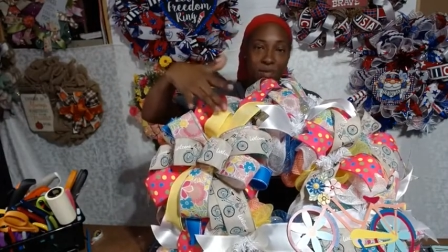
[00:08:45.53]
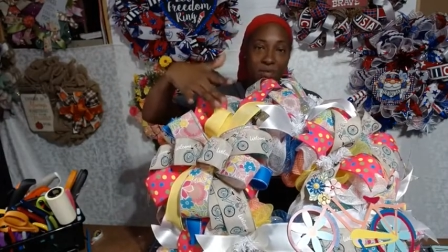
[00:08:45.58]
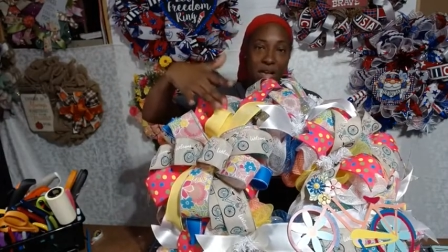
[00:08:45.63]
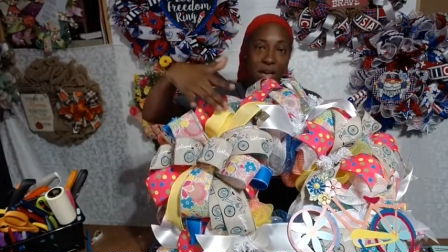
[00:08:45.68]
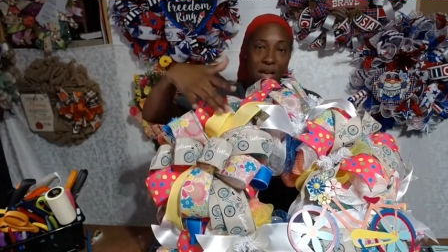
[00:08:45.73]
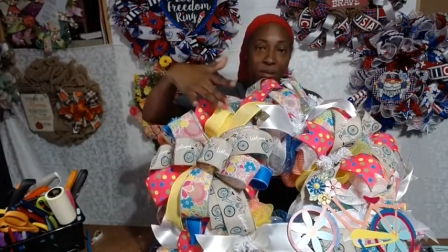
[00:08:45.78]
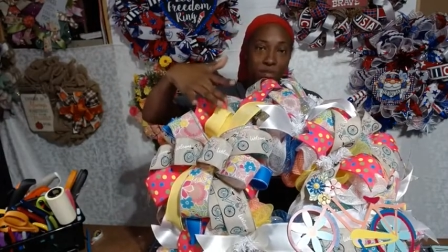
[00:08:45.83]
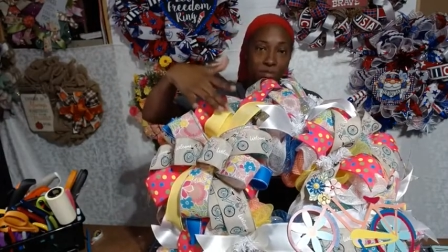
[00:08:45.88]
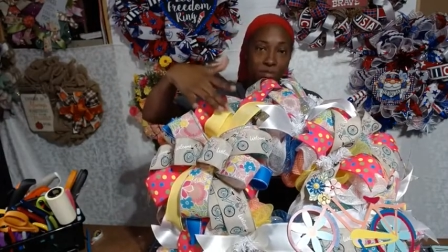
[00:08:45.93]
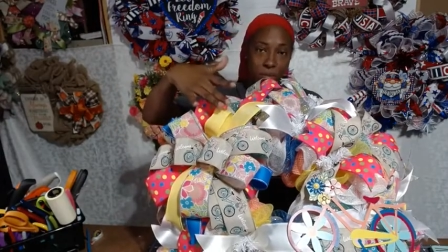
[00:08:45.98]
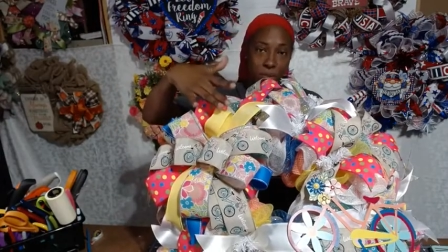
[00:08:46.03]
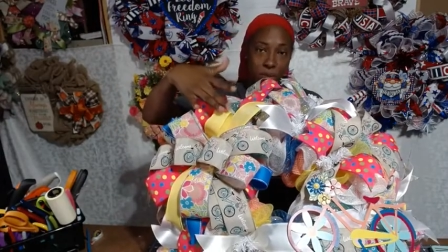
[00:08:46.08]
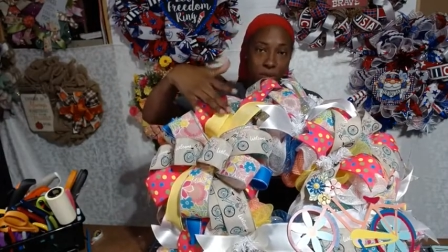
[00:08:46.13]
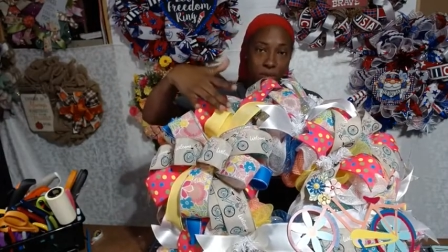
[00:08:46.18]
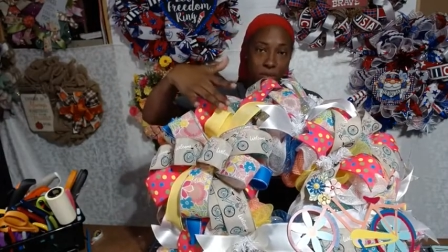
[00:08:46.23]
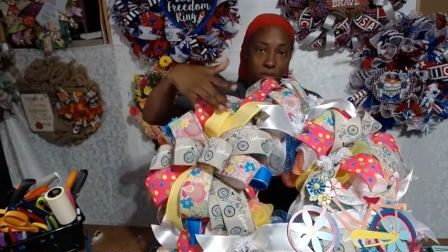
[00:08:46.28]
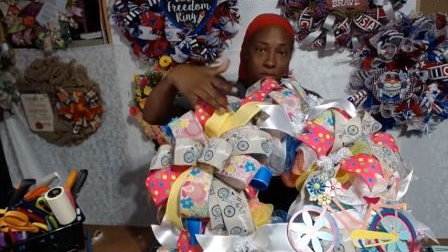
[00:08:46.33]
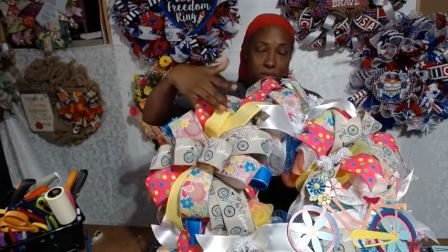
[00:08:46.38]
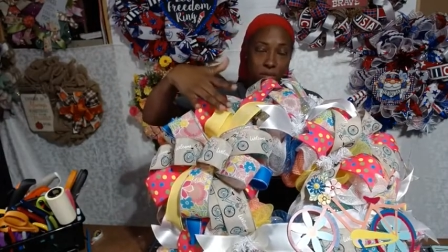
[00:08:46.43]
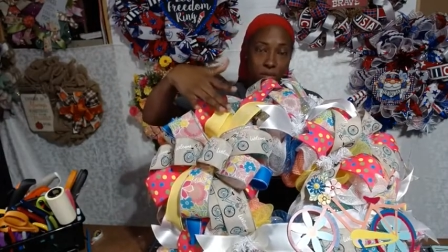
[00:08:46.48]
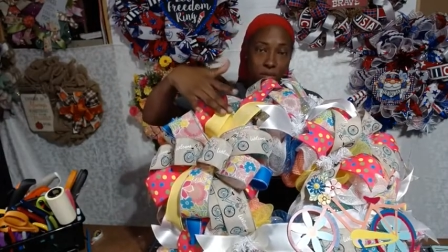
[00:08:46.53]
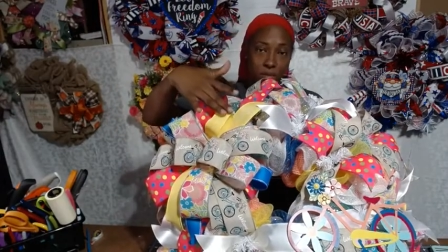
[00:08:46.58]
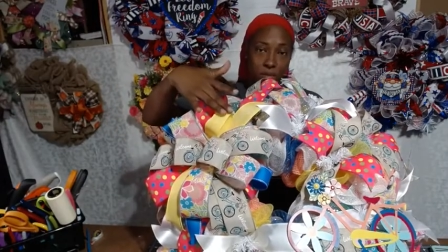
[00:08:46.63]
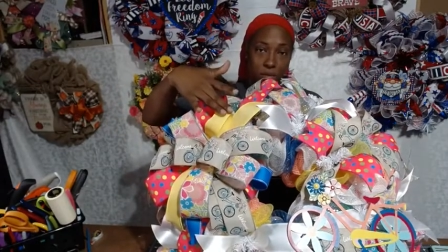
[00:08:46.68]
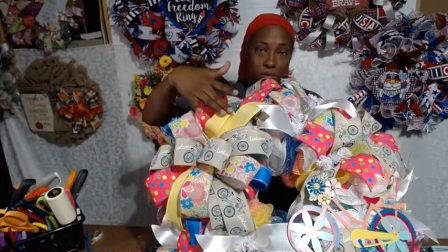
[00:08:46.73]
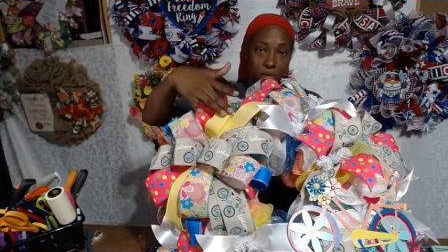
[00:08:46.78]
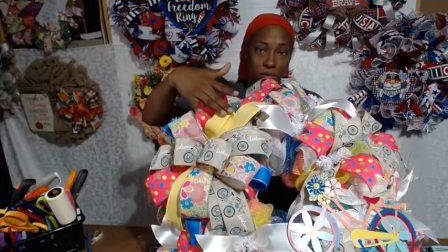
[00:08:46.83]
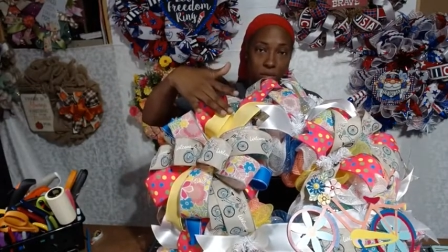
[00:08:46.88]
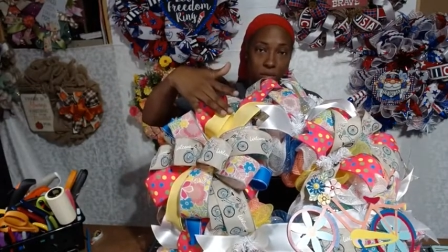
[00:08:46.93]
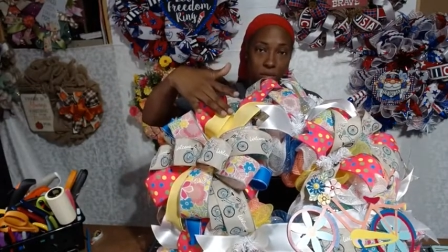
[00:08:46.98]
that ribbon
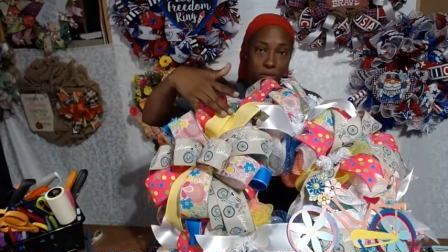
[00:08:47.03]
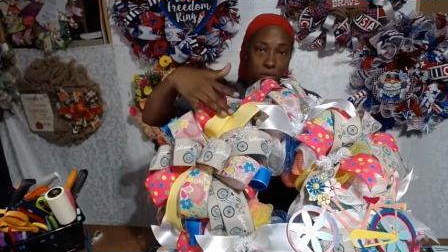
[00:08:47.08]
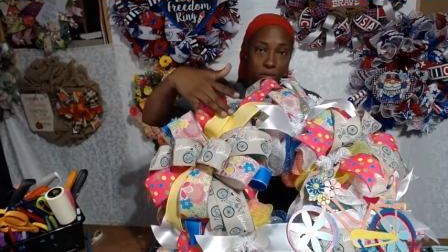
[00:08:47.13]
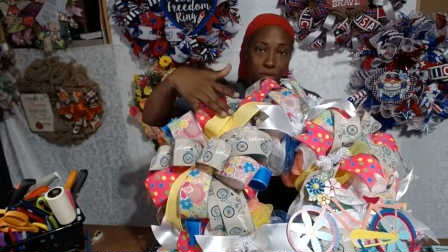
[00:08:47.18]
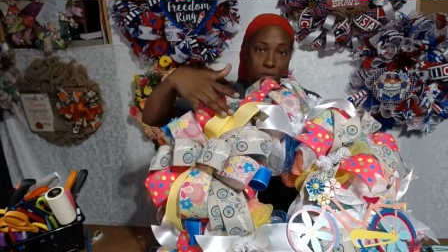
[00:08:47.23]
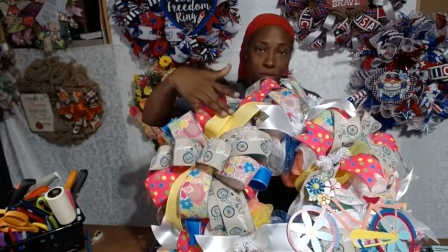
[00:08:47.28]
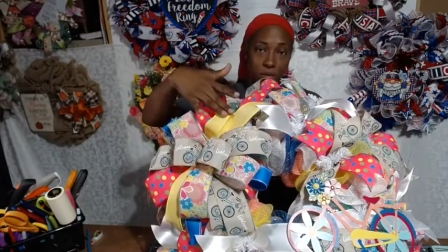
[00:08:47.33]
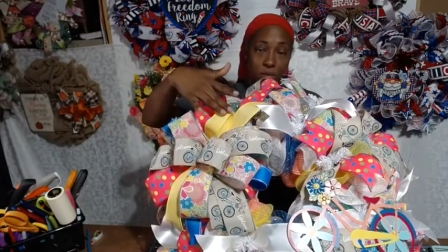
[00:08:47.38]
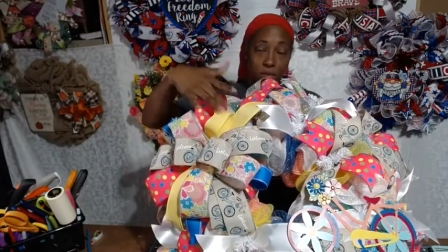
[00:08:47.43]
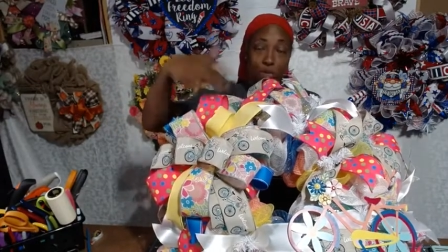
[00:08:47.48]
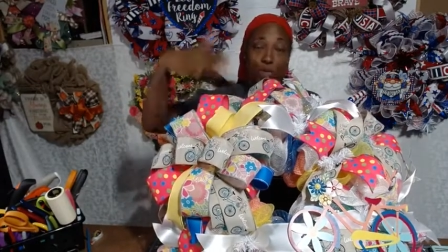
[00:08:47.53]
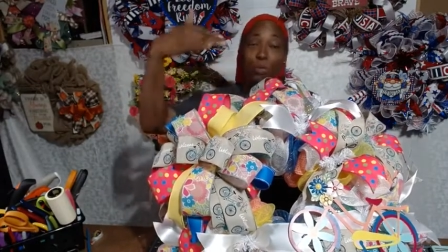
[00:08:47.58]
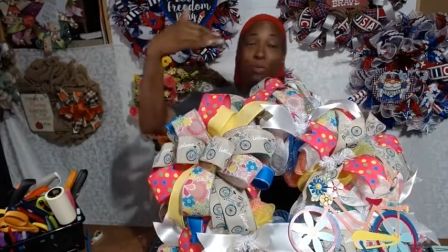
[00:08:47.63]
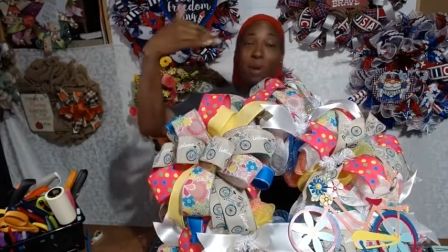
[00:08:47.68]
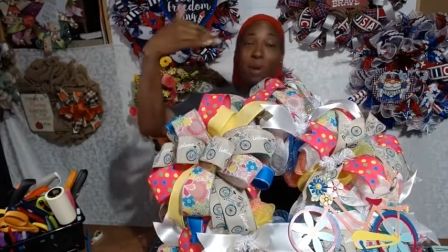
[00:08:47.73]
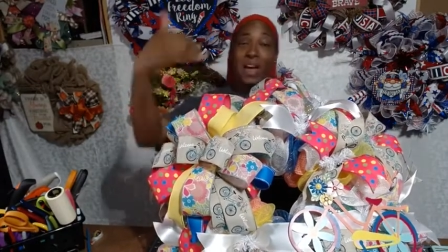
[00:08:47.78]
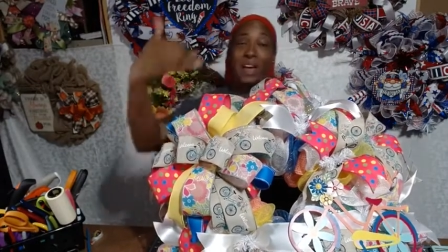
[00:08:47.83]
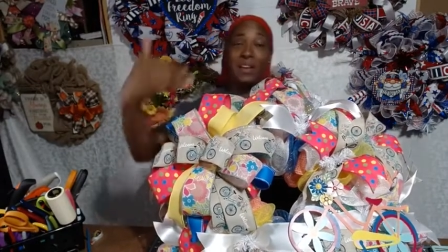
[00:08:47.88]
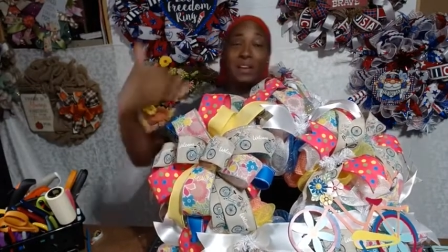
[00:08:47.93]
to my